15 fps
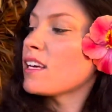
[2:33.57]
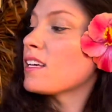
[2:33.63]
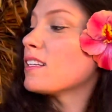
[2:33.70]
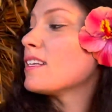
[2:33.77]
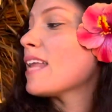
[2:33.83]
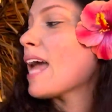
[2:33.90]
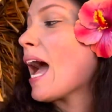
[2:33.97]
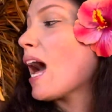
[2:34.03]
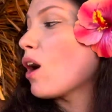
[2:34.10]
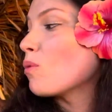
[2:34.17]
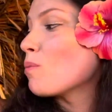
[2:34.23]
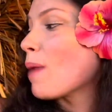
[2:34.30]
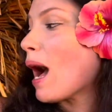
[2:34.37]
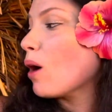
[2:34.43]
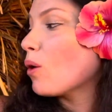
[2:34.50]
Now
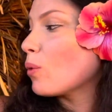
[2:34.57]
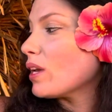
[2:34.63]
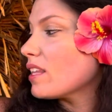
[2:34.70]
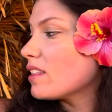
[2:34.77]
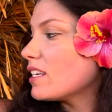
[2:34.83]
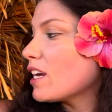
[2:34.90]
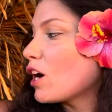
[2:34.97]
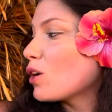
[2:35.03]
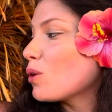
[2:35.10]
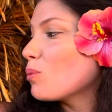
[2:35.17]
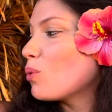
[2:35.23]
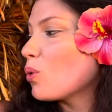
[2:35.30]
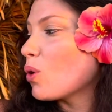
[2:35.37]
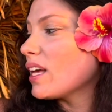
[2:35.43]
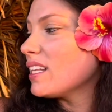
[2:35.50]
Maui, the young
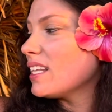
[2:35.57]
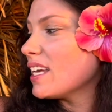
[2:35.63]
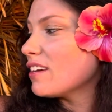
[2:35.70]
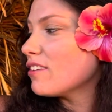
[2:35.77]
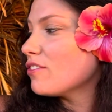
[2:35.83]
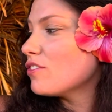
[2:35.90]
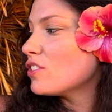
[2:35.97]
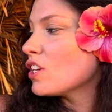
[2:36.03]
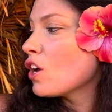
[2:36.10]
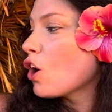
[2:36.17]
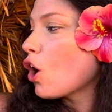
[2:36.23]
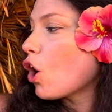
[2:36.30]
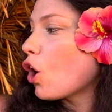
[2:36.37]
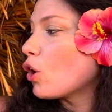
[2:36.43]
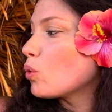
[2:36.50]
boy, lived
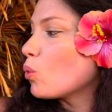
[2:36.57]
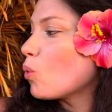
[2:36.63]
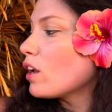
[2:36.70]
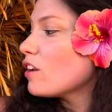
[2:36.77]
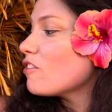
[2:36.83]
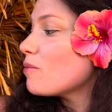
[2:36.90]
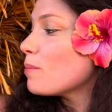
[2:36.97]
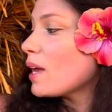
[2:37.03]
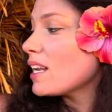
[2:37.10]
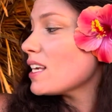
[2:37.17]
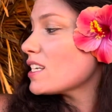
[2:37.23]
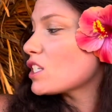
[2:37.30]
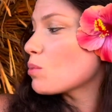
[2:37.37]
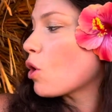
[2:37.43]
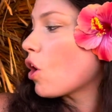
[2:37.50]
on one of
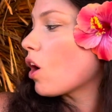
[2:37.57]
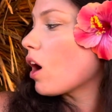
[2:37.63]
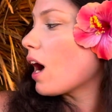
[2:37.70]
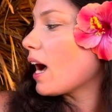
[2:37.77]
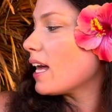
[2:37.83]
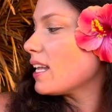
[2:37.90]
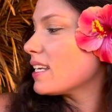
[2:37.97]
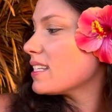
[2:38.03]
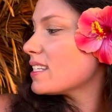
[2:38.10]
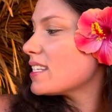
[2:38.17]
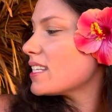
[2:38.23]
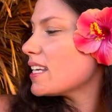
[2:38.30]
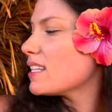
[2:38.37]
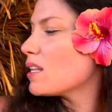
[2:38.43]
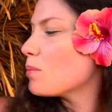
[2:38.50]
many small
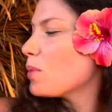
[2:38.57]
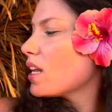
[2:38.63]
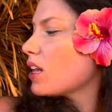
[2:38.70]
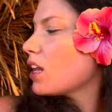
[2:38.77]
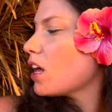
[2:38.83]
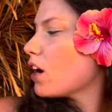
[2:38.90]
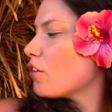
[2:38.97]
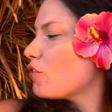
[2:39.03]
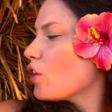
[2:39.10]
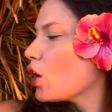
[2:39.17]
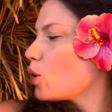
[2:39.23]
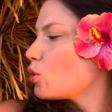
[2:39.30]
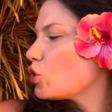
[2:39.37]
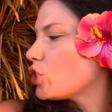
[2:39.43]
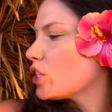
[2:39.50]
islands in the middle of the
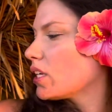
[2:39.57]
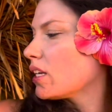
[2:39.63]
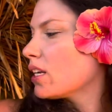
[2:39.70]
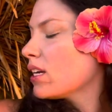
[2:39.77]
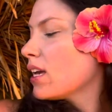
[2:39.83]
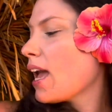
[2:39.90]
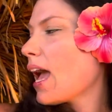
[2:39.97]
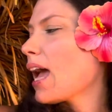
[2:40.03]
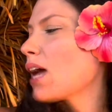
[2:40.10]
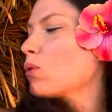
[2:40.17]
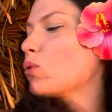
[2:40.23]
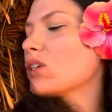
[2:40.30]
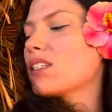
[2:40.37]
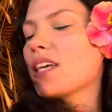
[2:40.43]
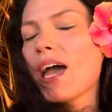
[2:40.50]
ocean
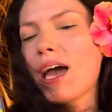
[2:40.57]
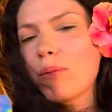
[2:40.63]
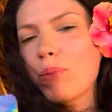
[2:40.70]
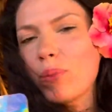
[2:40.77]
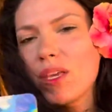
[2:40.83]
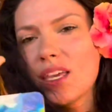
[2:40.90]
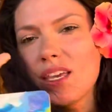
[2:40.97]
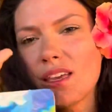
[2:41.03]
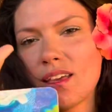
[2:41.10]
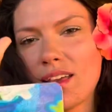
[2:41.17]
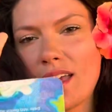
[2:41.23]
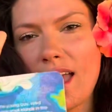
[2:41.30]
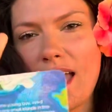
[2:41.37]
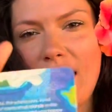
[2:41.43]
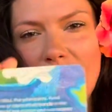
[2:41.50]
and was happy
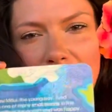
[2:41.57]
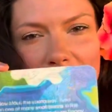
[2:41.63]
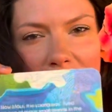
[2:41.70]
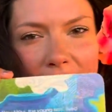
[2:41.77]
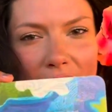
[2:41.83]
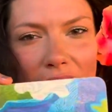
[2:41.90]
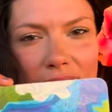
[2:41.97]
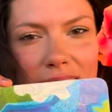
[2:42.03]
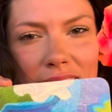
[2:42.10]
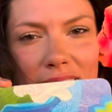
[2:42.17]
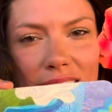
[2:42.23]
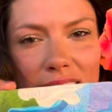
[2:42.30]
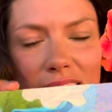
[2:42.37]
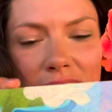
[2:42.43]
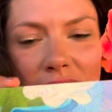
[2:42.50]
at
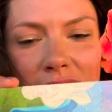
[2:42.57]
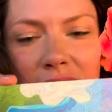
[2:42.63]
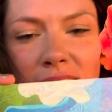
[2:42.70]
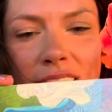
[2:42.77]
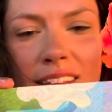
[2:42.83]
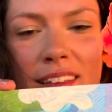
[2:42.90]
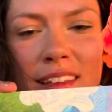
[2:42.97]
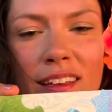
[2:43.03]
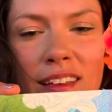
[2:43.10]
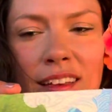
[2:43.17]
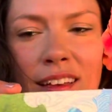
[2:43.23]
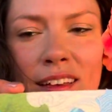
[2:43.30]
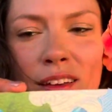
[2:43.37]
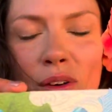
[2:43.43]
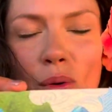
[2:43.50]
last.
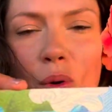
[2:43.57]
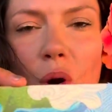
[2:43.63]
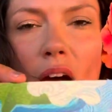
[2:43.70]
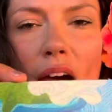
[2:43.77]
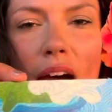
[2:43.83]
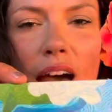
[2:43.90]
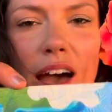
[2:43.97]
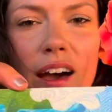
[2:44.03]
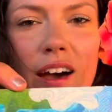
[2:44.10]
Wow.